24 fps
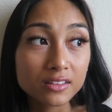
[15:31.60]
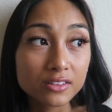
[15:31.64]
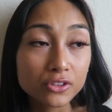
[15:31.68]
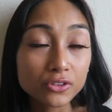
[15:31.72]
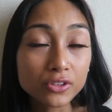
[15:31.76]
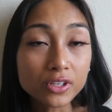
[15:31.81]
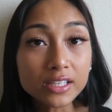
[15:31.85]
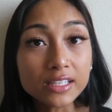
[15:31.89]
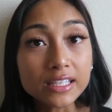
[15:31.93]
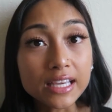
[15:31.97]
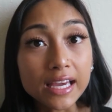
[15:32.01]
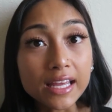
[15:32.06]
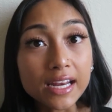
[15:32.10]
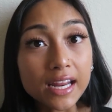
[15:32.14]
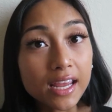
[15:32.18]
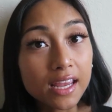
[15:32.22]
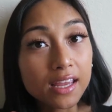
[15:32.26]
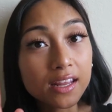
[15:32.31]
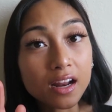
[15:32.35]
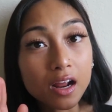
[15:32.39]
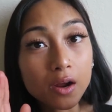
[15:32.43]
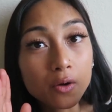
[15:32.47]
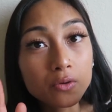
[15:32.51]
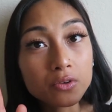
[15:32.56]
you could get
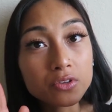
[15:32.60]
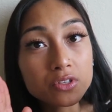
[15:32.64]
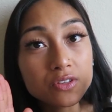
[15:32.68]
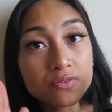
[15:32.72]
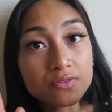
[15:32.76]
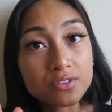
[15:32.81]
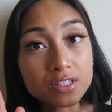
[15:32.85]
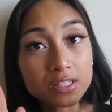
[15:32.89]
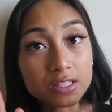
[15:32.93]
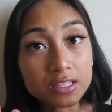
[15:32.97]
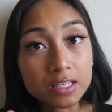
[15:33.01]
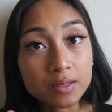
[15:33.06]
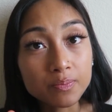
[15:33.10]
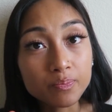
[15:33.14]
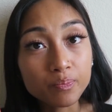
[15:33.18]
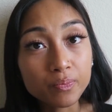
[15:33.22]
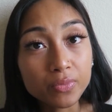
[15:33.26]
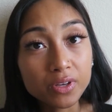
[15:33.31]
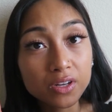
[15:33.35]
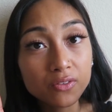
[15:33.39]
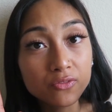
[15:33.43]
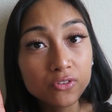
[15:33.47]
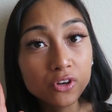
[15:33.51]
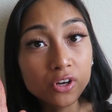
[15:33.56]
eight hours of sleep,
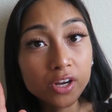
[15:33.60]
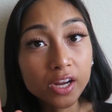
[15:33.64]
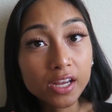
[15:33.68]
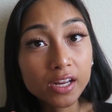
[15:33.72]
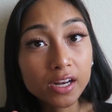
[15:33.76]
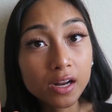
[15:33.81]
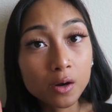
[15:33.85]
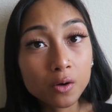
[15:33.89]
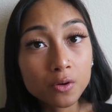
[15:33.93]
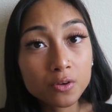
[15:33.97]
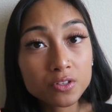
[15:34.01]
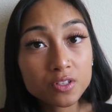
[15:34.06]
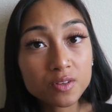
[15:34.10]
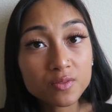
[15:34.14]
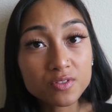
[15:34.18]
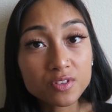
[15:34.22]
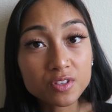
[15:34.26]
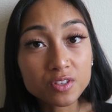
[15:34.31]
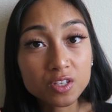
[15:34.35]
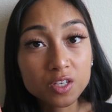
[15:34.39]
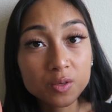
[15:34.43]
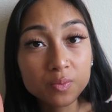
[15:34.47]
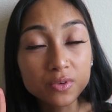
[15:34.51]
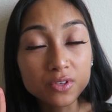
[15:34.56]
but if your eight hours of
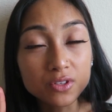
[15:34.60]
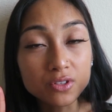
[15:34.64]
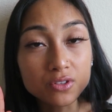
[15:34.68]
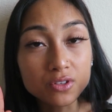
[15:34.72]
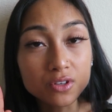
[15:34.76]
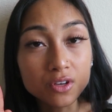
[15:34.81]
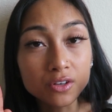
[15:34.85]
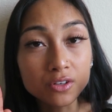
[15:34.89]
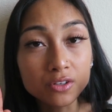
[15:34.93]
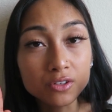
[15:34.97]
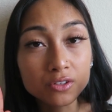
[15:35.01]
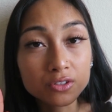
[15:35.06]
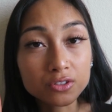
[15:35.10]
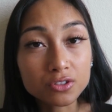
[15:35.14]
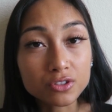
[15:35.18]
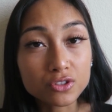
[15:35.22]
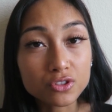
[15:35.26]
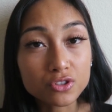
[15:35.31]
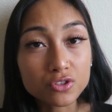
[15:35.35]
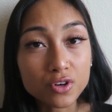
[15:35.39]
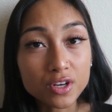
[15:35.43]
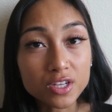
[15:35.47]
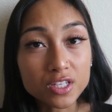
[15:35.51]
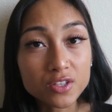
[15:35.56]
sleep is under a
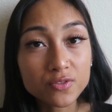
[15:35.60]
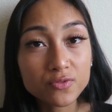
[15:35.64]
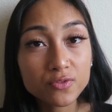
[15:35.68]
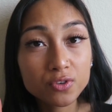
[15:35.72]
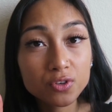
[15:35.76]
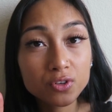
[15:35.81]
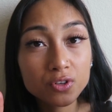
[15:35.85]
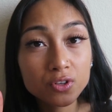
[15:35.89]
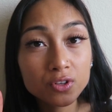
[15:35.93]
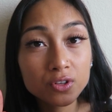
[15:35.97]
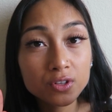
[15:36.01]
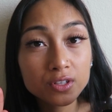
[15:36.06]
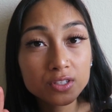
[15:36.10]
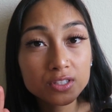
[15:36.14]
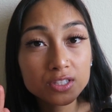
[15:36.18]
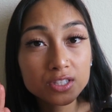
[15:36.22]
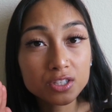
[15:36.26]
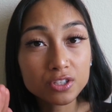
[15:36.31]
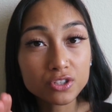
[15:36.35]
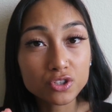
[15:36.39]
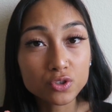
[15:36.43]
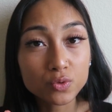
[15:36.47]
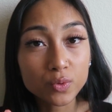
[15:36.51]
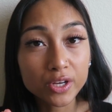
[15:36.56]
stressful
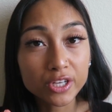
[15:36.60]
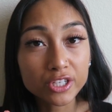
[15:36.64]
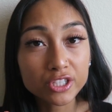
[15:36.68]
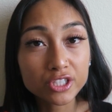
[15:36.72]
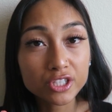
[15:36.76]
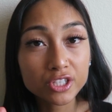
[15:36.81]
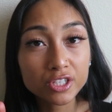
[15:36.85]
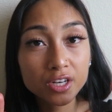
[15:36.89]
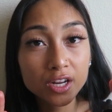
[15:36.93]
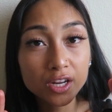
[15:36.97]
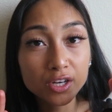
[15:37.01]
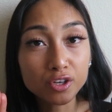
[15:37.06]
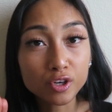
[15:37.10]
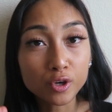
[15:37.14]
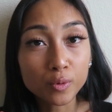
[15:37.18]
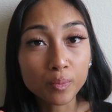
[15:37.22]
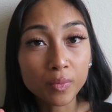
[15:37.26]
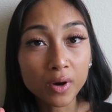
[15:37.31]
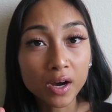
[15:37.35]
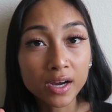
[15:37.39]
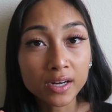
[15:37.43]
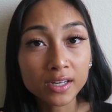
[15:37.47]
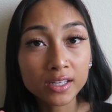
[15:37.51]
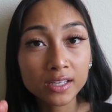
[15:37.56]
situation and your
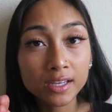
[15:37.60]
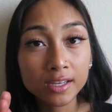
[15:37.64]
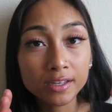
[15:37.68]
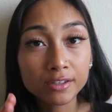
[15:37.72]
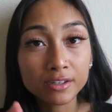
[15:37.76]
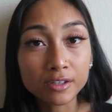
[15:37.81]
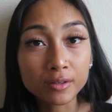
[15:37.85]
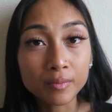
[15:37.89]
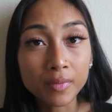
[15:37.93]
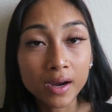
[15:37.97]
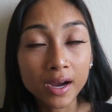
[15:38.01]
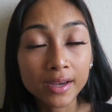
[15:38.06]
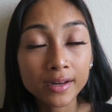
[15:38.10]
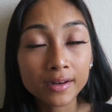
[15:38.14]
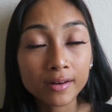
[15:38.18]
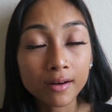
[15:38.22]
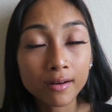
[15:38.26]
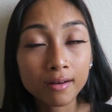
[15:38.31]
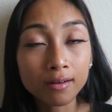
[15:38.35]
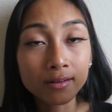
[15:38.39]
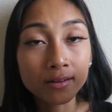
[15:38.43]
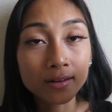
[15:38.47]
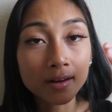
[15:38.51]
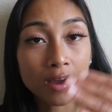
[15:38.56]
body and your mind
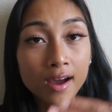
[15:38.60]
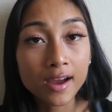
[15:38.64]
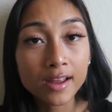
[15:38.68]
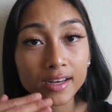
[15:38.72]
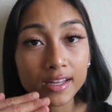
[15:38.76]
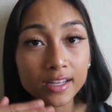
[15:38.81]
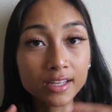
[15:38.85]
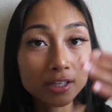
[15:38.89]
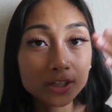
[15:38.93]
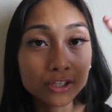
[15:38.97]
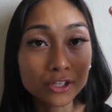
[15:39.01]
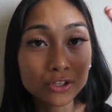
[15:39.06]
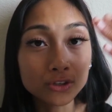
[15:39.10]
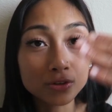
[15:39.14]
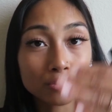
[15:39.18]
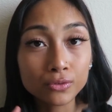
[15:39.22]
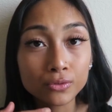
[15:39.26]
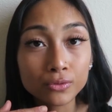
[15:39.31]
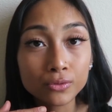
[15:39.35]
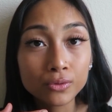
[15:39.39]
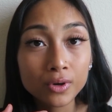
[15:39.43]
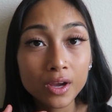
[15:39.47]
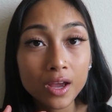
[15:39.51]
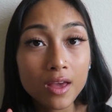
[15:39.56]
are not in
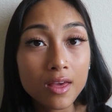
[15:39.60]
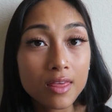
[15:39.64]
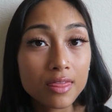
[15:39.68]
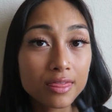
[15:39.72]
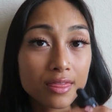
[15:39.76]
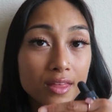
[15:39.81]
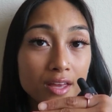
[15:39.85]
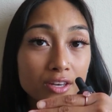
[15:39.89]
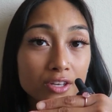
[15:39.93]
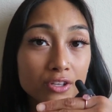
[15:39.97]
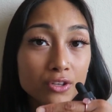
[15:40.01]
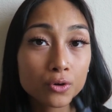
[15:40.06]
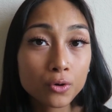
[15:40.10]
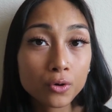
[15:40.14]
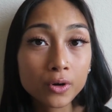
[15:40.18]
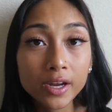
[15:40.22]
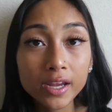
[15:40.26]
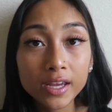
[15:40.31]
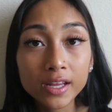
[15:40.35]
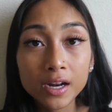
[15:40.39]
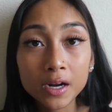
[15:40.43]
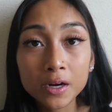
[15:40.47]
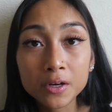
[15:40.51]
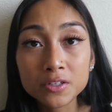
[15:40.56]
cue, then your
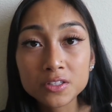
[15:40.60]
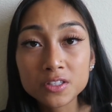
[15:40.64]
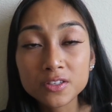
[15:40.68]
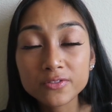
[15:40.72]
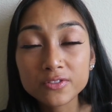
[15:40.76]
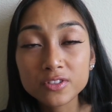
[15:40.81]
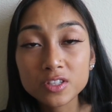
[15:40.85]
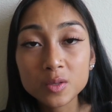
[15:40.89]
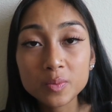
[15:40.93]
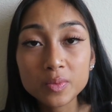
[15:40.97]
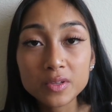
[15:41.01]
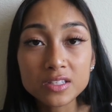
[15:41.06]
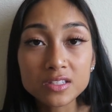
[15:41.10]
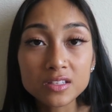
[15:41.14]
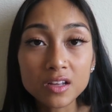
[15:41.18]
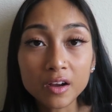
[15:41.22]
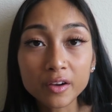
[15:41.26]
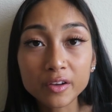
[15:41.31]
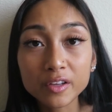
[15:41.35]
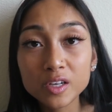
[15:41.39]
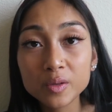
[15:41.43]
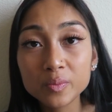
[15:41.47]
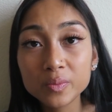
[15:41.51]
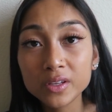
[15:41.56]
eight hours of sleep is
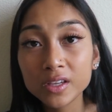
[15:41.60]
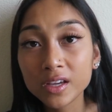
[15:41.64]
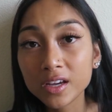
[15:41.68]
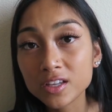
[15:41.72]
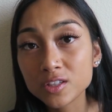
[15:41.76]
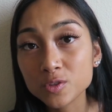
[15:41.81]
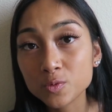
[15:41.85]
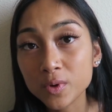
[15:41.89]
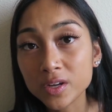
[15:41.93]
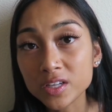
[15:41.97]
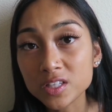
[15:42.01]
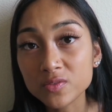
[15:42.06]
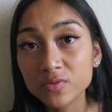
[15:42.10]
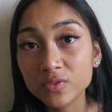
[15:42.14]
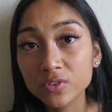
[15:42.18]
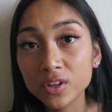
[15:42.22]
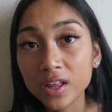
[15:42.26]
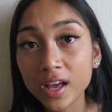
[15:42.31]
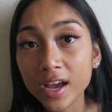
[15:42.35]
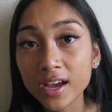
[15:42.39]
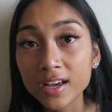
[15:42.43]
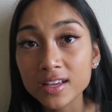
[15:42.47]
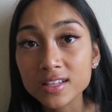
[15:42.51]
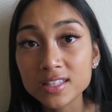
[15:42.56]
not gonna be as
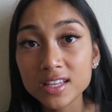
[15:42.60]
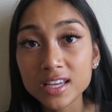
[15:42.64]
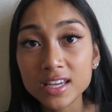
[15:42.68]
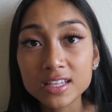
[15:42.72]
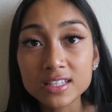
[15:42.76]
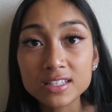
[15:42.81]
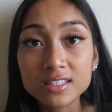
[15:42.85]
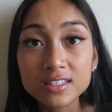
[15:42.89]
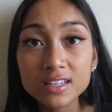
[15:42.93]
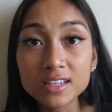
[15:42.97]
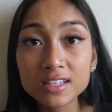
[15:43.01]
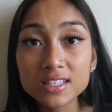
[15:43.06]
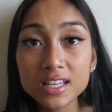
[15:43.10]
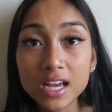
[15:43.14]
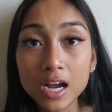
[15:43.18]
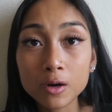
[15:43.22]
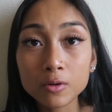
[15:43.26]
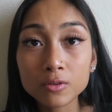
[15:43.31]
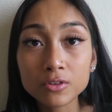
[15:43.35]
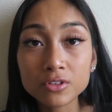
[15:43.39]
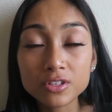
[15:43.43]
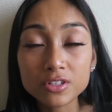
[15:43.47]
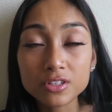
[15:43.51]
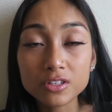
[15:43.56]
restful as a six
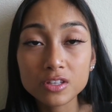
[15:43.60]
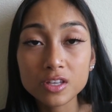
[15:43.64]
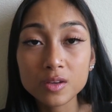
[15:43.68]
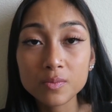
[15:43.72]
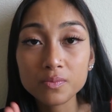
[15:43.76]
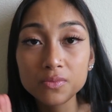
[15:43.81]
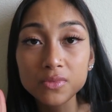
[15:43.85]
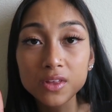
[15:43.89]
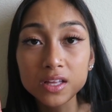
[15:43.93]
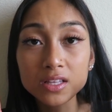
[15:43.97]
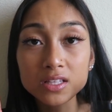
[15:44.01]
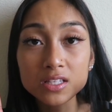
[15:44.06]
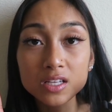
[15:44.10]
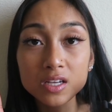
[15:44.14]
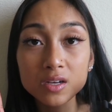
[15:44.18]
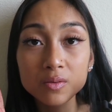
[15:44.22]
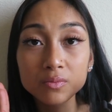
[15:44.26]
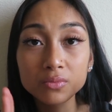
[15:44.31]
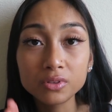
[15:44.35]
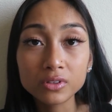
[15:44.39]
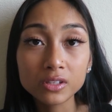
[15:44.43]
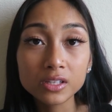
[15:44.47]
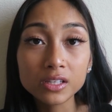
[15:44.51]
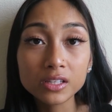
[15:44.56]
hour sleep that's
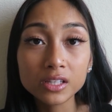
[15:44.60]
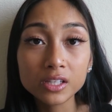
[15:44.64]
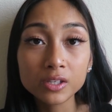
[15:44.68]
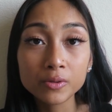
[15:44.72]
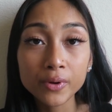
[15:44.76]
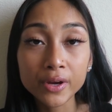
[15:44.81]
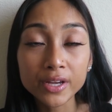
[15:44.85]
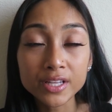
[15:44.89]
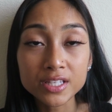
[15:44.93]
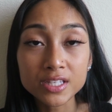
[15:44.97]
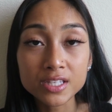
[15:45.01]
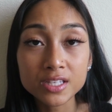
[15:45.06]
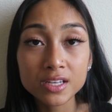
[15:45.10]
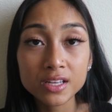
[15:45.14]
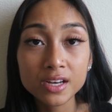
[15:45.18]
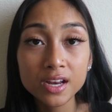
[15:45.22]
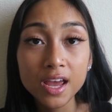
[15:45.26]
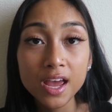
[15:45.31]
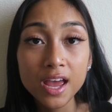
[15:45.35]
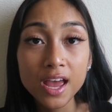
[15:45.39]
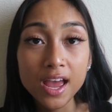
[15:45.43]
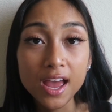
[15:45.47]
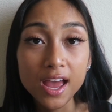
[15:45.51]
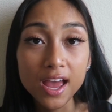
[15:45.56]
completely
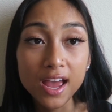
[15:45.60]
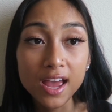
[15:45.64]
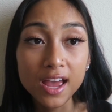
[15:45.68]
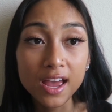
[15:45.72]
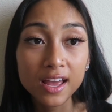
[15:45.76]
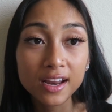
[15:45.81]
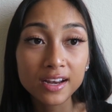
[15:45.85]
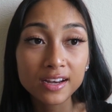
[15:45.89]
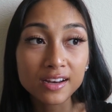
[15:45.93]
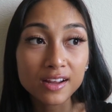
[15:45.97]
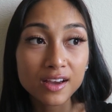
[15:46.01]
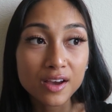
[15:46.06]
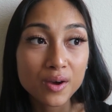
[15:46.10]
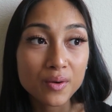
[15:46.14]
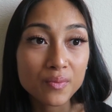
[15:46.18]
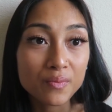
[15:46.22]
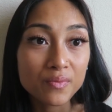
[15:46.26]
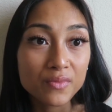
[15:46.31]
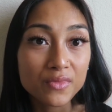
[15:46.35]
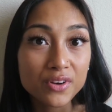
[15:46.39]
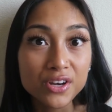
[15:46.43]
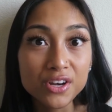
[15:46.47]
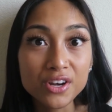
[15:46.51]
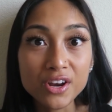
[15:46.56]
rested and
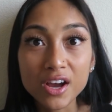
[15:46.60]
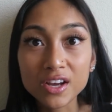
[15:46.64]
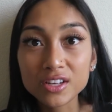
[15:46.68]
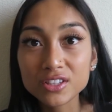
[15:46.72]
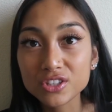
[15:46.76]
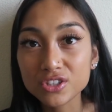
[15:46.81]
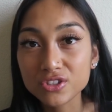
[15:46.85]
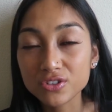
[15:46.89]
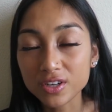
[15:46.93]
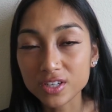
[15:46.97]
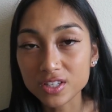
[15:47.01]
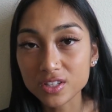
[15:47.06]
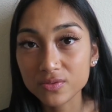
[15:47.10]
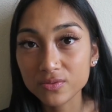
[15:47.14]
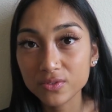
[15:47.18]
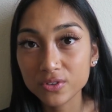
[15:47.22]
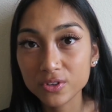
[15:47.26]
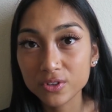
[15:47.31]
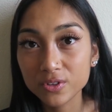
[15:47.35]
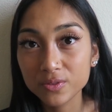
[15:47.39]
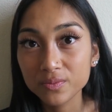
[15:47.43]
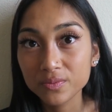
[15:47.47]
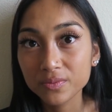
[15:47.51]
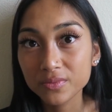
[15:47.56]
um, not
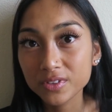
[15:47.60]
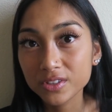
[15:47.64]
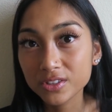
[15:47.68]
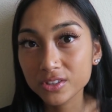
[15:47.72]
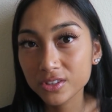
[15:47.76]
stressful.